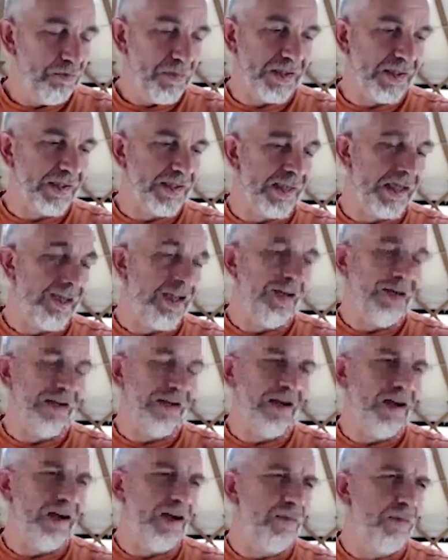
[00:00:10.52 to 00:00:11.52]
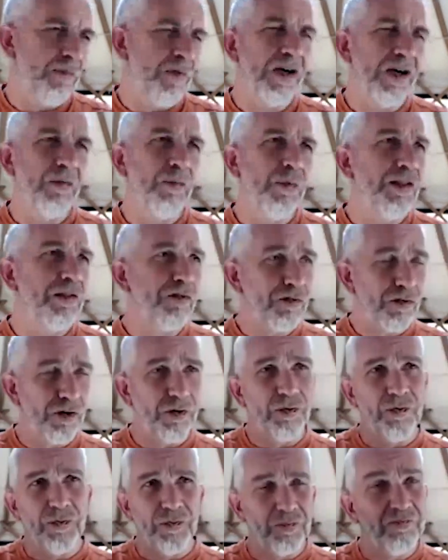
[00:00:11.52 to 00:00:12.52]
to say, I went
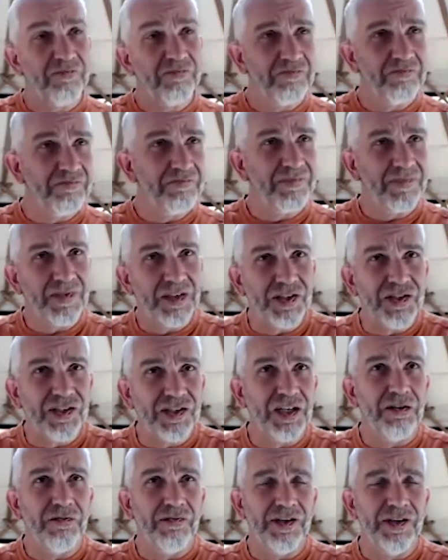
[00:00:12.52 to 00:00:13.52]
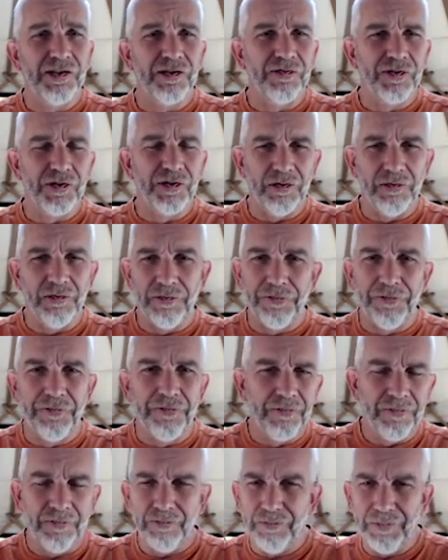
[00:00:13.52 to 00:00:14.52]
through a series of sort of
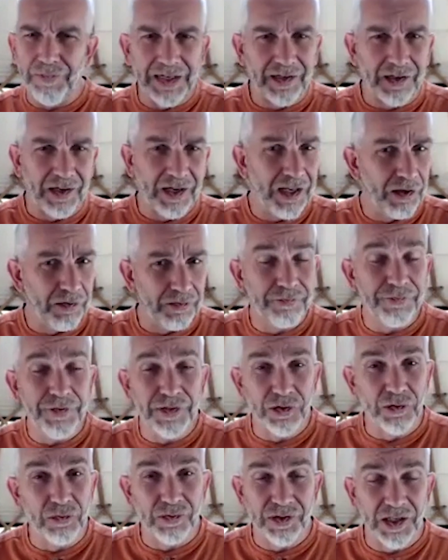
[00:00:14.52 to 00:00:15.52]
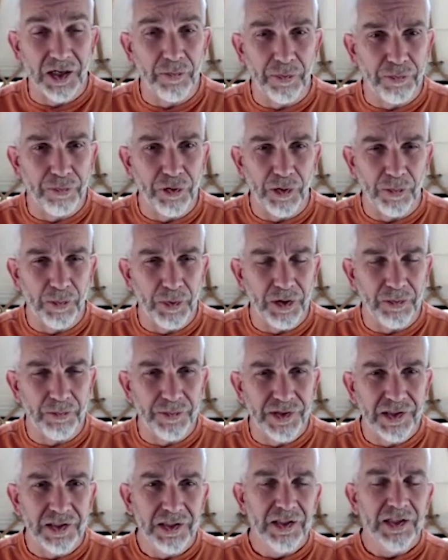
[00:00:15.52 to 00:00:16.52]
mental health, physical type of
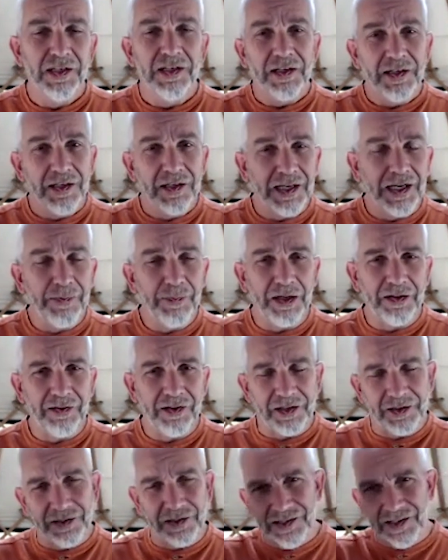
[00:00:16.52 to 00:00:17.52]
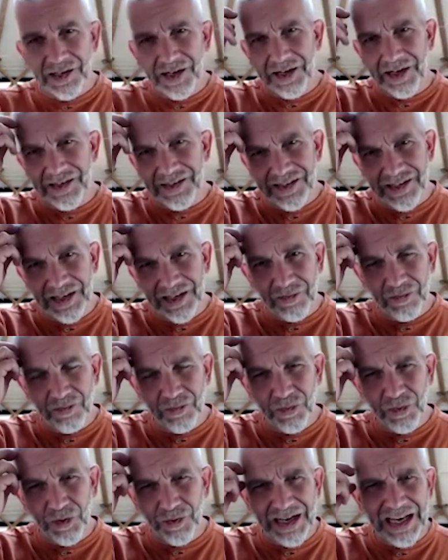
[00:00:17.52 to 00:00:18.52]
problems, came out the other side and said,
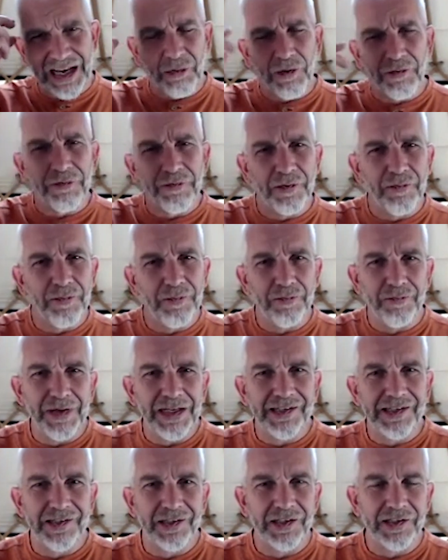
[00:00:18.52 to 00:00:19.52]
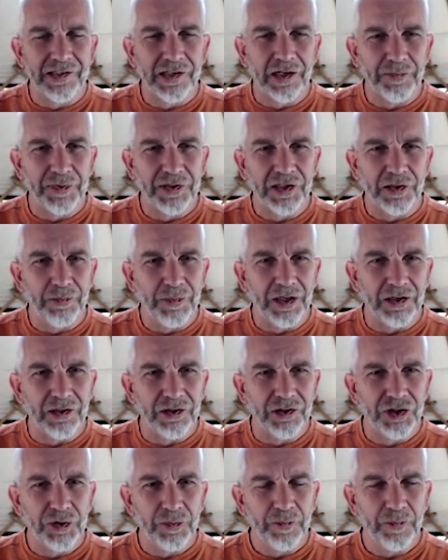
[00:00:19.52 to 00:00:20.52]
well, how have I messed this up so
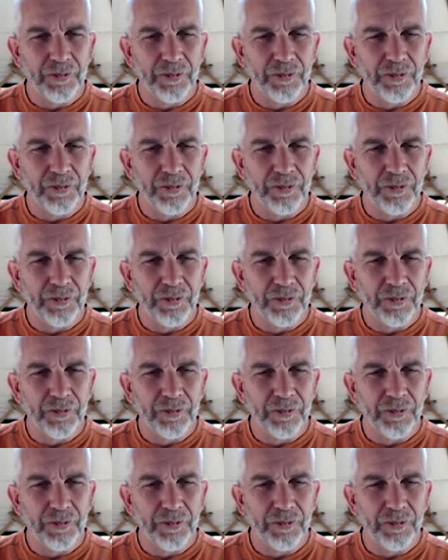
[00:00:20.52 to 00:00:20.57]
much?